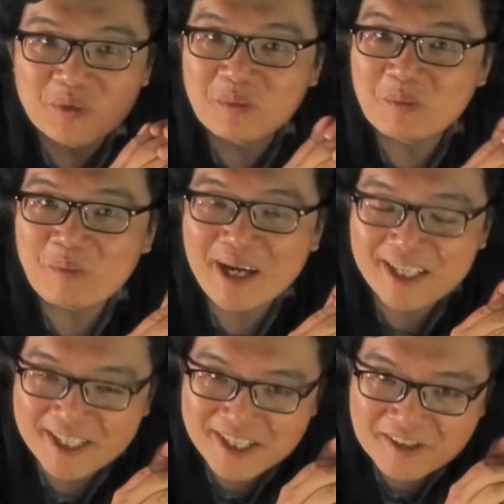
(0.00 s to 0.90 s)
might
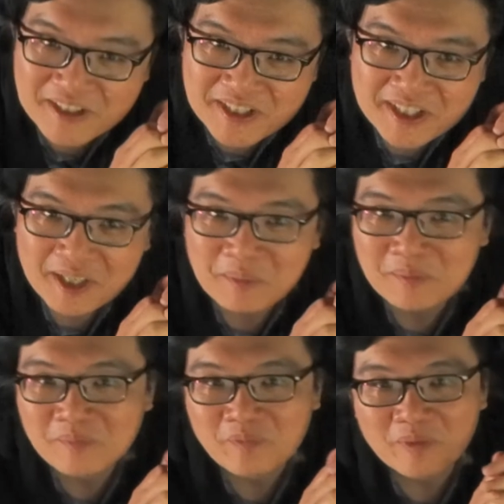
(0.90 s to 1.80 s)
hear
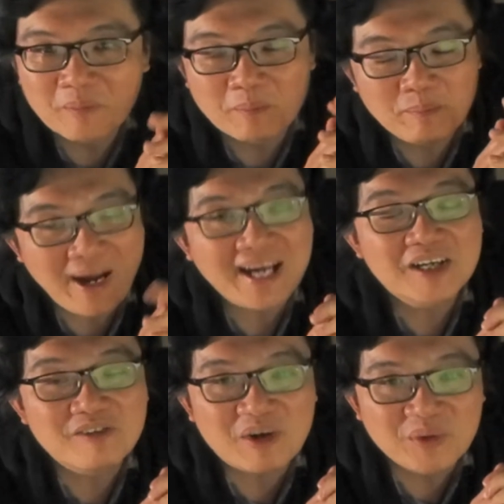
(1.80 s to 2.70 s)
some
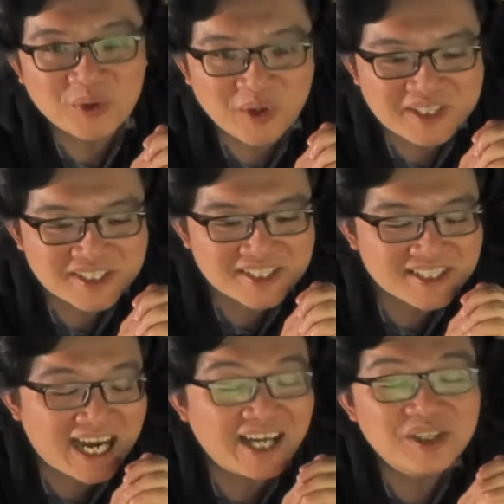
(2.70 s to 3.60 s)
background noises.
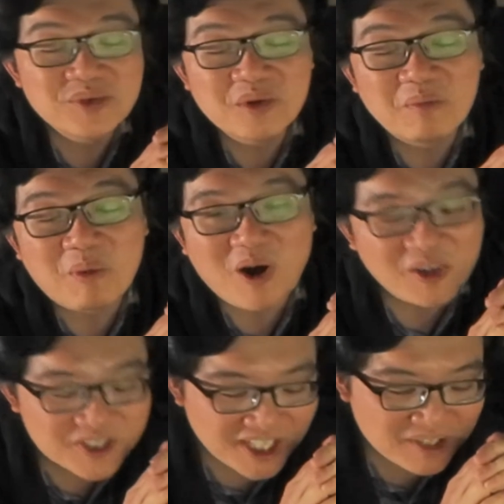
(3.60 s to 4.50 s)
I do
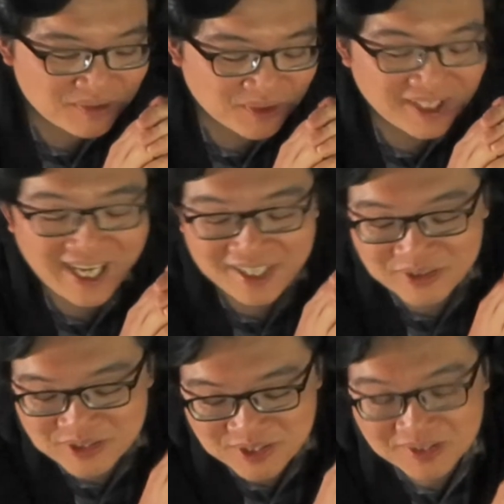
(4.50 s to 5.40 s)
apologize for that
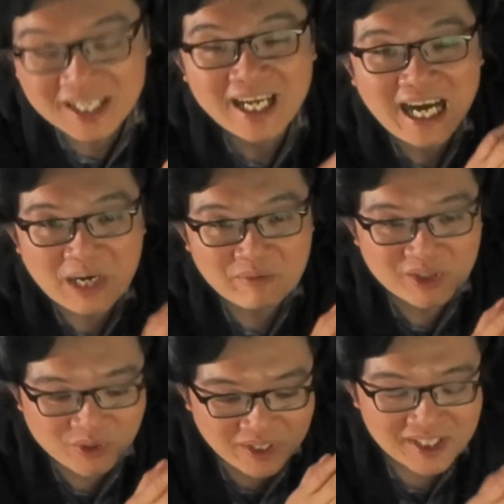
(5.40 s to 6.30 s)
also. I'm recording